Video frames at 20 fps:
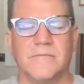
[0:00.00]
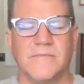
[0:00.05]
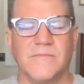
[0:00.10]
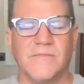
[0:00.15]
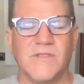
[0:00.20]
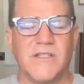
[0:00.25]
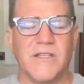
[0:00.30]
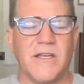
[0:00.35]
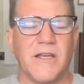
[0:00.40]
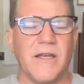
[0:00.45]

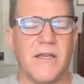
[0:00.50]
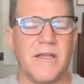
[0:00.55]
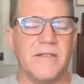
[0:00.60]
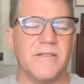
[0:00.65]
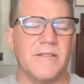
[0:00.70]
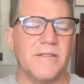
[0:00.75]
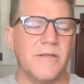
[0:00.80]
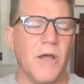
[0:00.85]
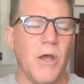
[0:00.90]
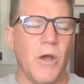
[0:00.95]
Okay,
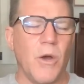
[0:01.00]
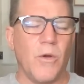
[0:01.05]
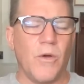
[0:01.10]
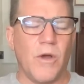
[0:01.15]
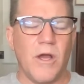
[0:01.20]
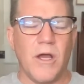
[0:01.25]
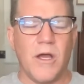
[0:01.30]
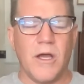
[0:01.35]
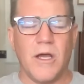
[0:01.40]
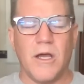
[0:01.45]

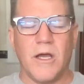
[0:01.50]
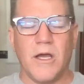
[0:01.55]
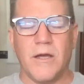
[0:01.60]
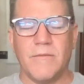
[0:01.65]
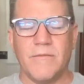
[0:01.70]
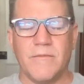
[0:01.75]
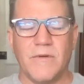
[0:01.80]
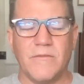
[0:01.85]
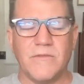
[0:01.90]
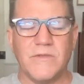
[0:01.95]
so
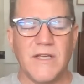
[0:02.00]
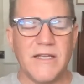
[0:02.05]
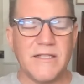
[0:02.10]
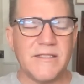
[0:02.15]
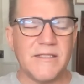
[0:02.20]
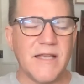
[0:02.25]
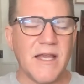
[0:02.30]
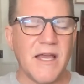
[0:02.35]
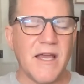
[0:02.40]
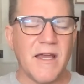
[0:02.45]

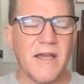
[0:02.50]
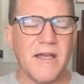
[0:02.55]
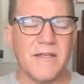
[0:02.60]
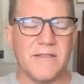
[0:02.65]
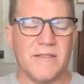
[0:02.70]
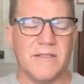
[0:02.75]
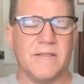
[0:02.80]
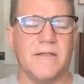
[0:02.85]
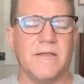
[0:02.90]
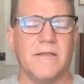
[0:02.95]
let's
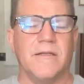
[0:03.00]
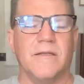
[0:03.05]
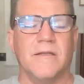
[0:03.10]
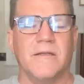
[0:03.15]
ask,